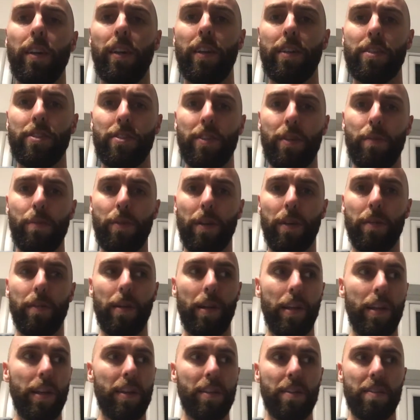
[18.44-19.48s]
Literally
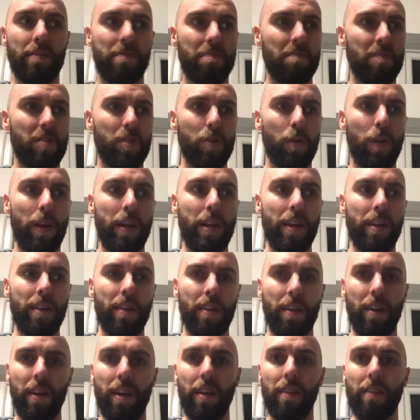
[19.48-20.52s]
probably
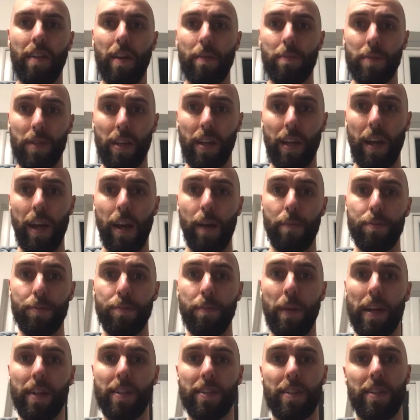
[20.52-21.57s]
20-30 grams of carbs
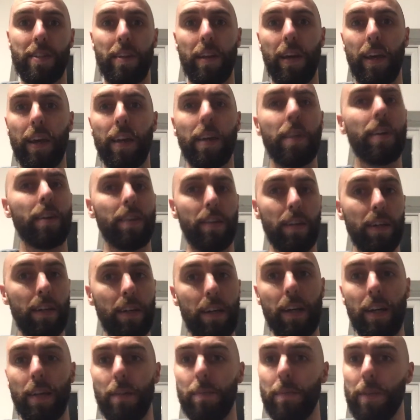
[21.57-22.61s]
max a day.
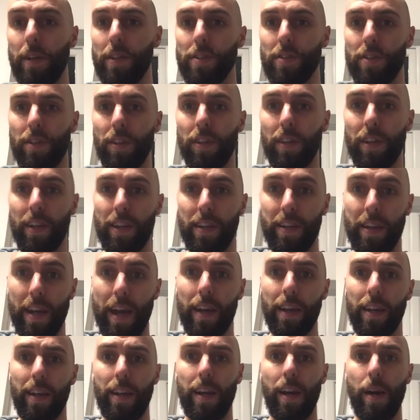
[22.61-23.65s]
I'm not talking
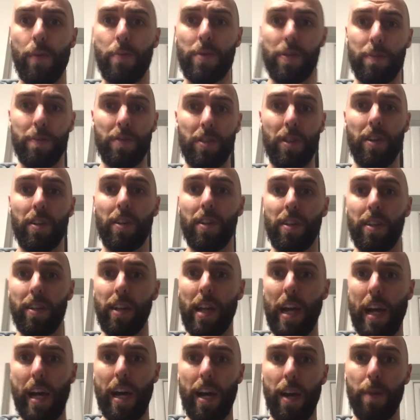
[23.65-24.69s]
net carbs, I'm talking
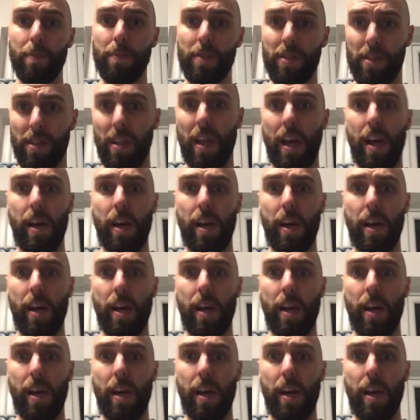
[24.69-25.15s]
carbs.